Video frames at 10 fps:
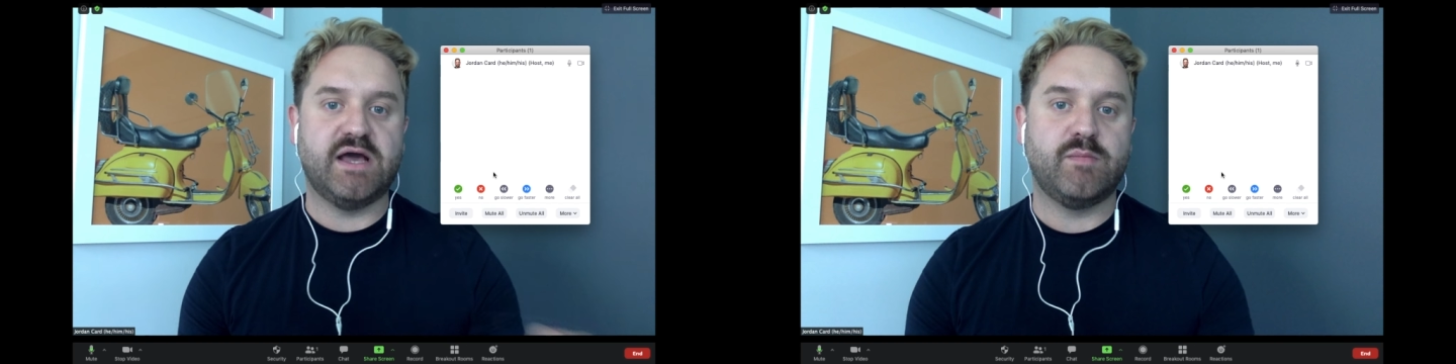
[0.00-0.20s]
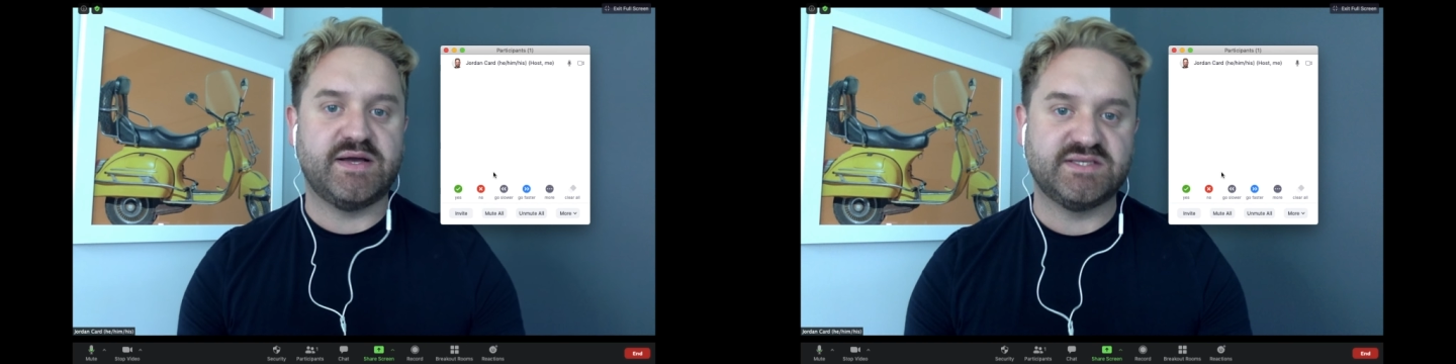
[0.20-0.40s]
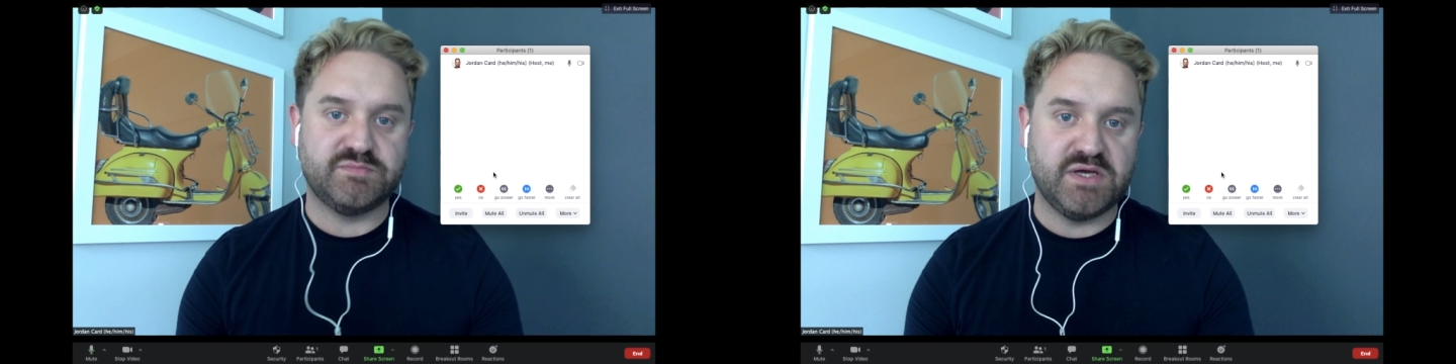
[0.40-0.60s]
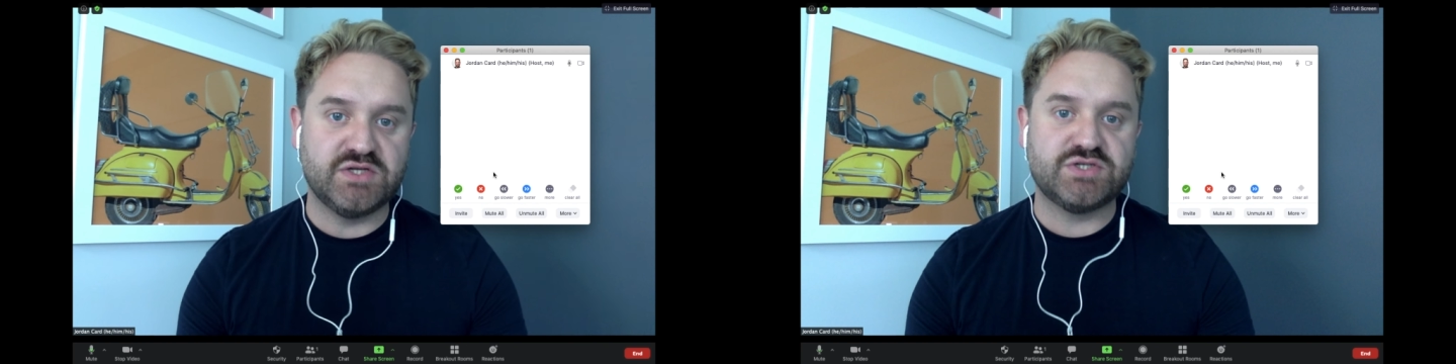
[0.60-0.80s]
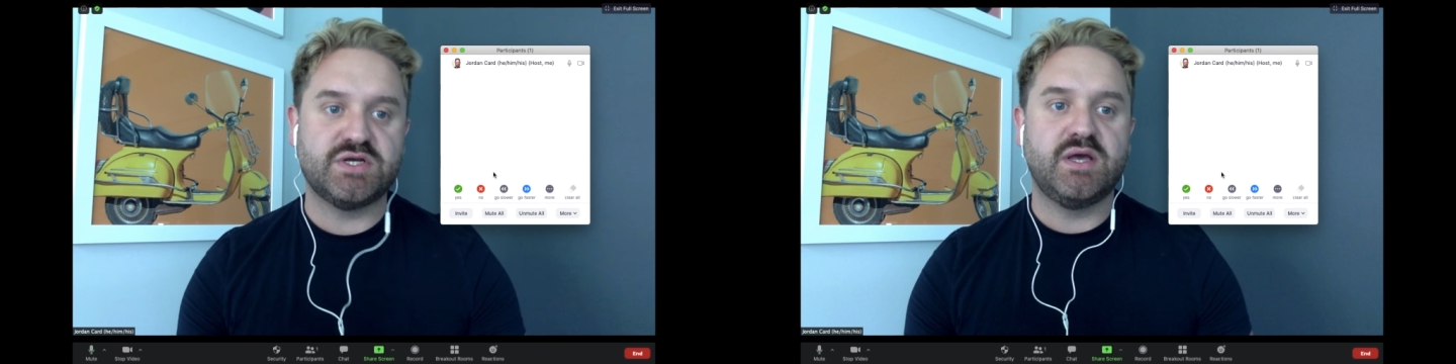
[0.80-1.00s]
my
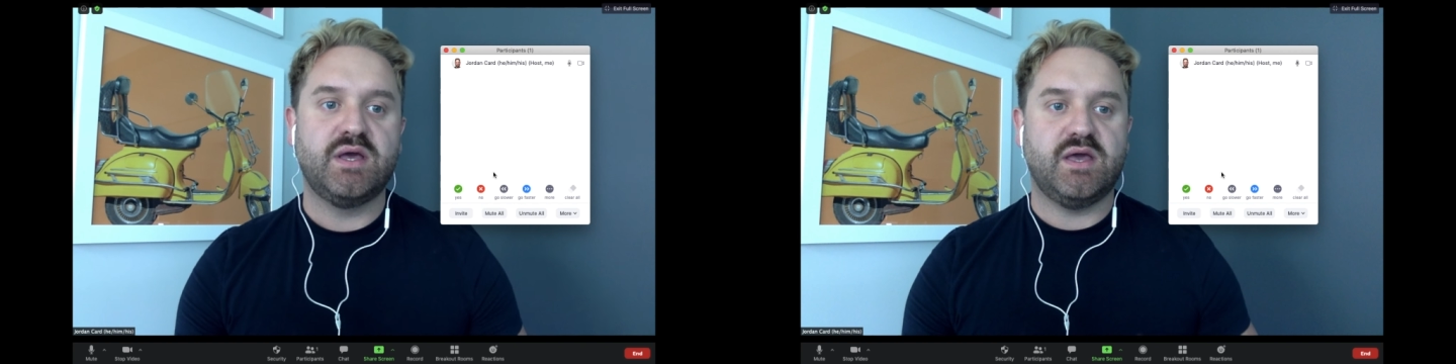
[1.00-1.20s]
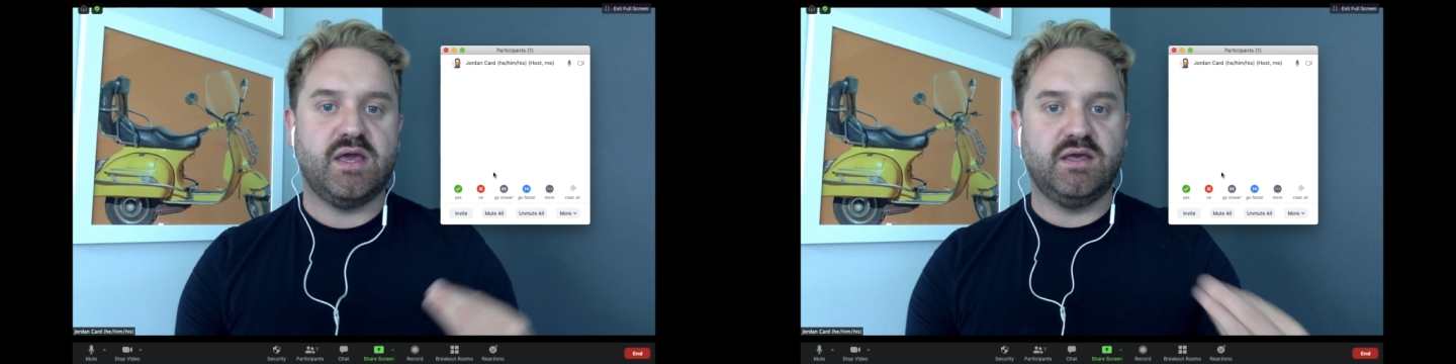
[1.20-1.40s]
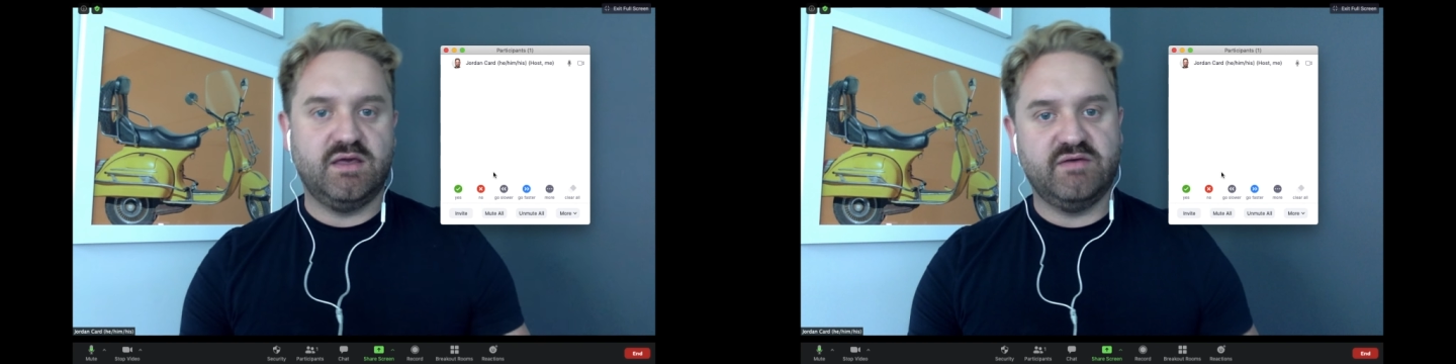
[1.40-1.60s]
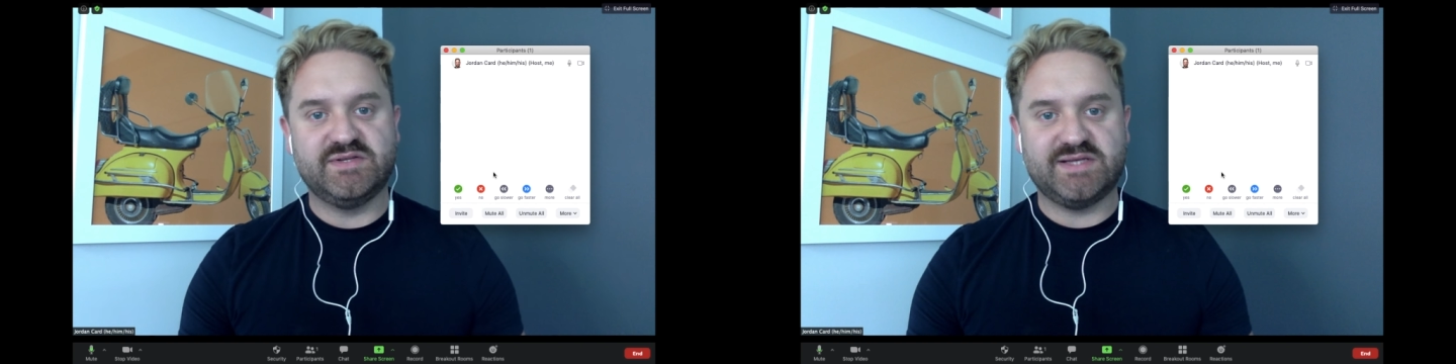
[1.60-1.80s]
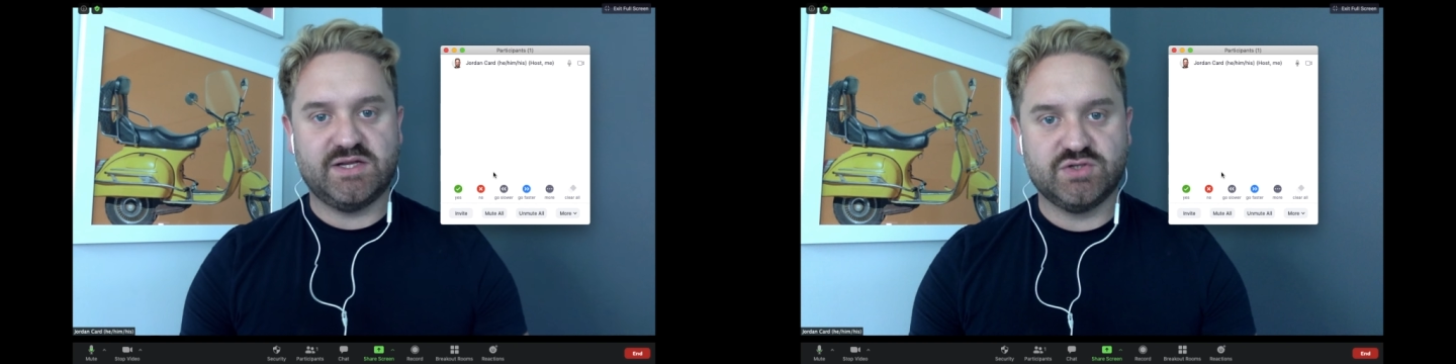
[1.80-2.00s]
speech and give
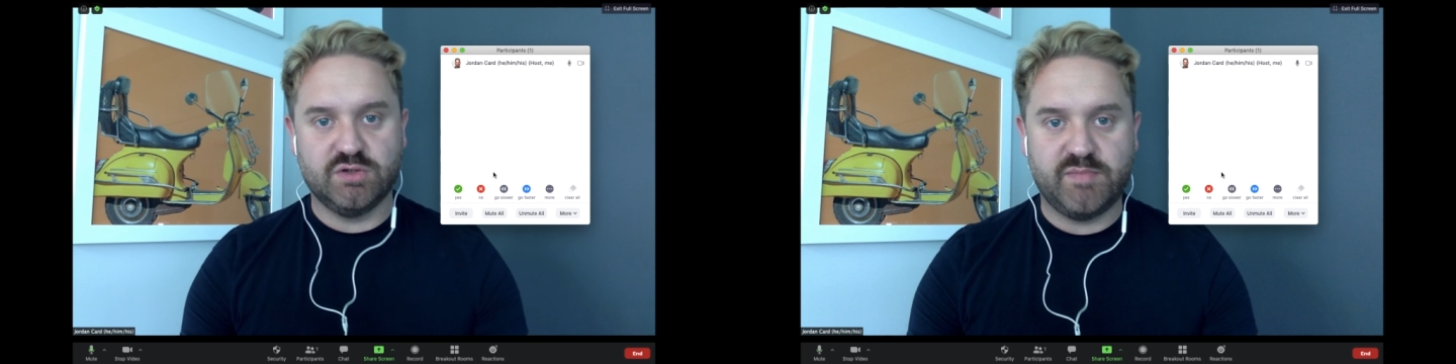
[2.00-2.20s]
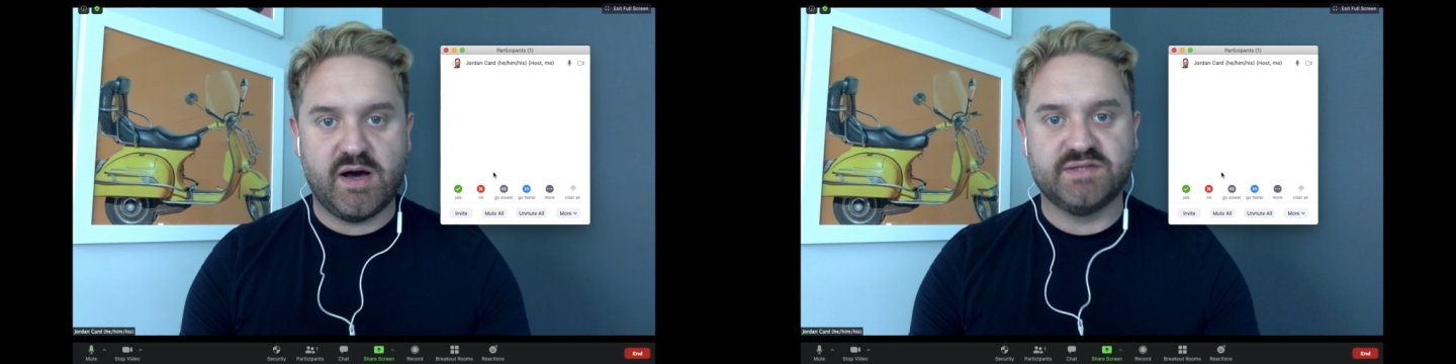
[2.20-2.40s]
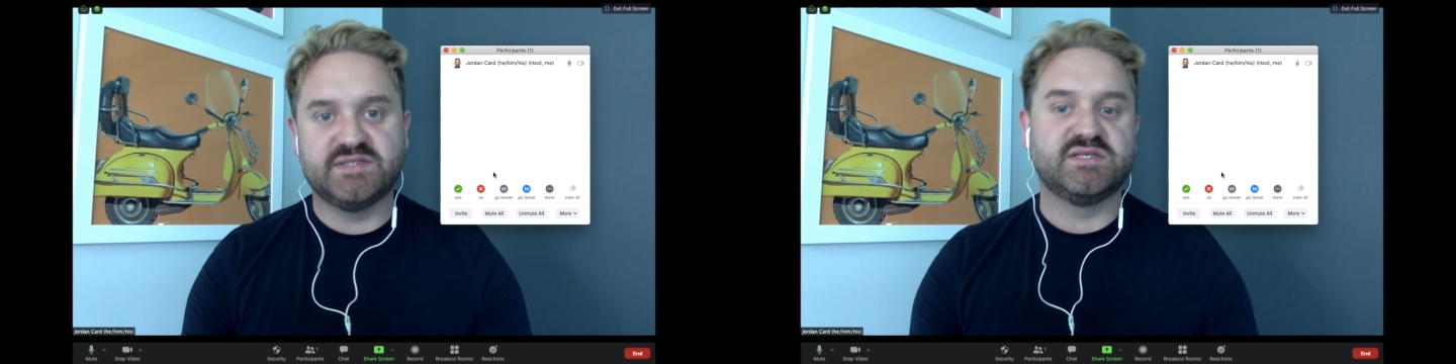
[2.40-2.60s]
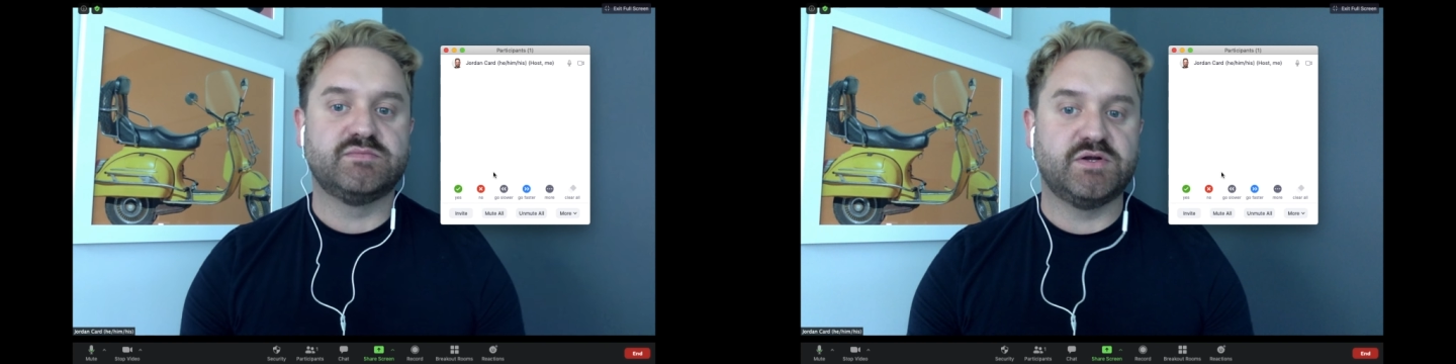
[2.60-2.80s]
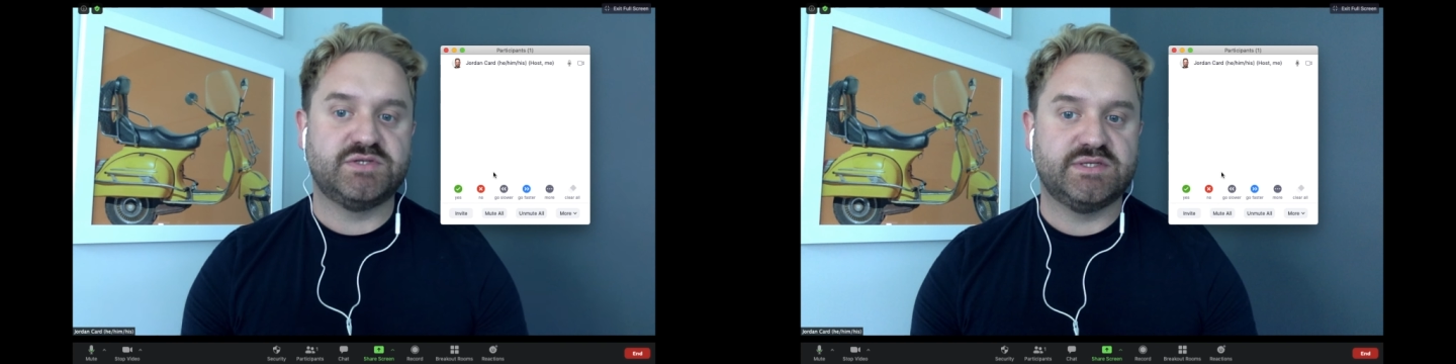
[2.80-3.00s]
intentional pauses as
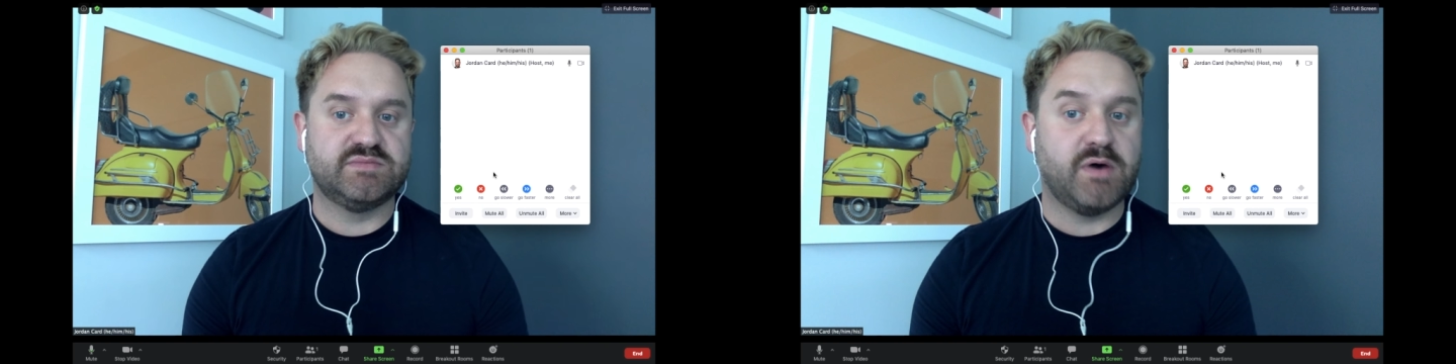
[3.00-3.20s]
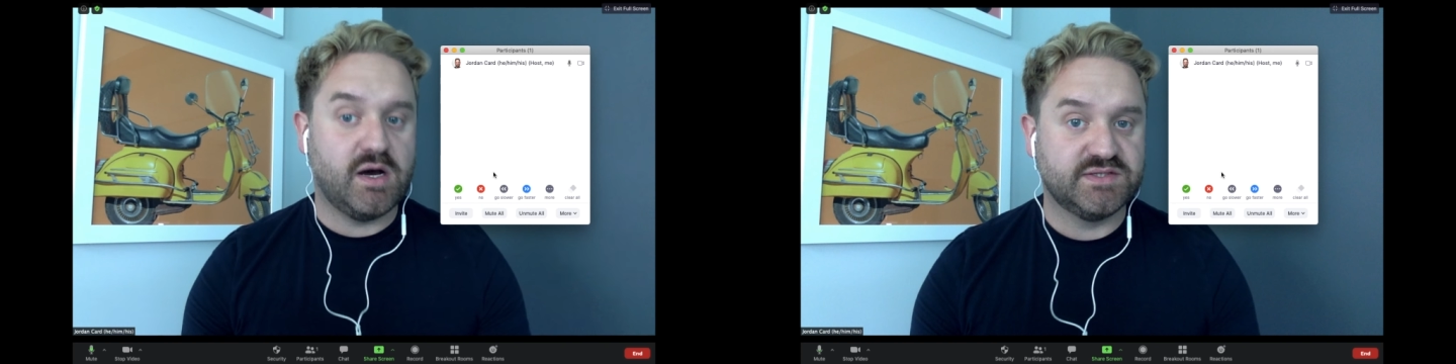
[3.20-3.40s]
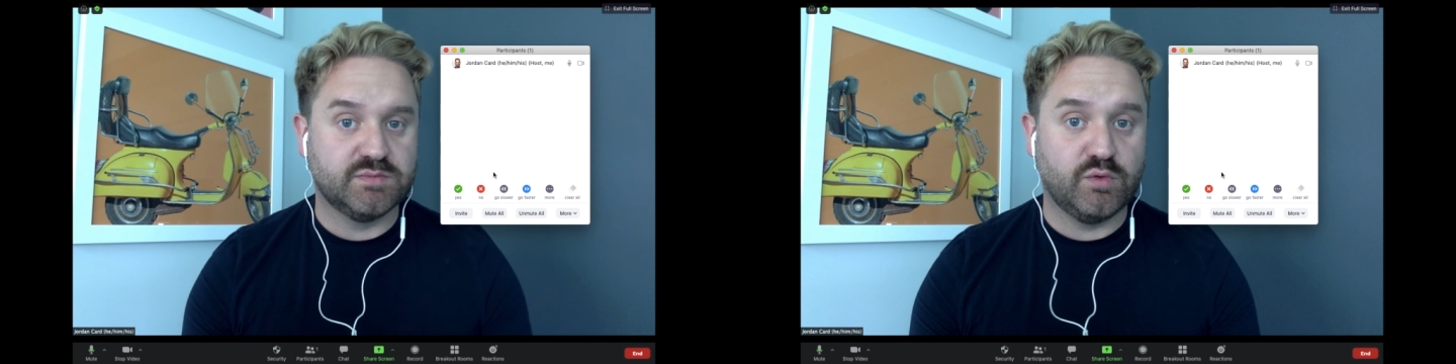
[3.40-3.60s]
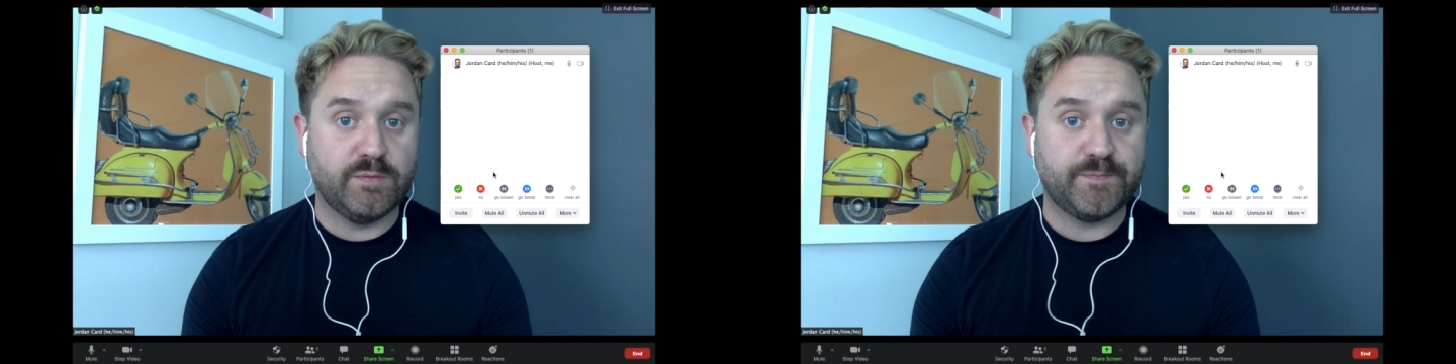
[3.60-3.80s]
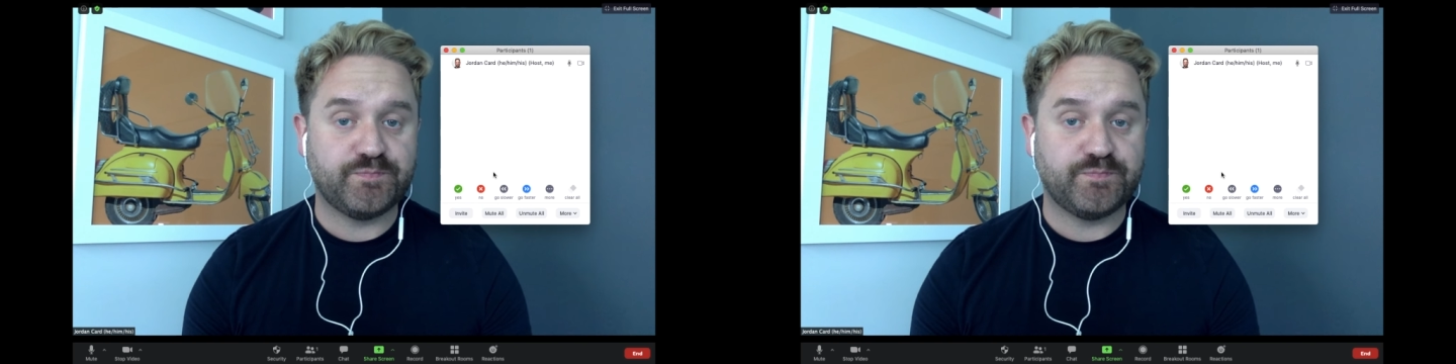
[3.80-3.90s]
much as possible.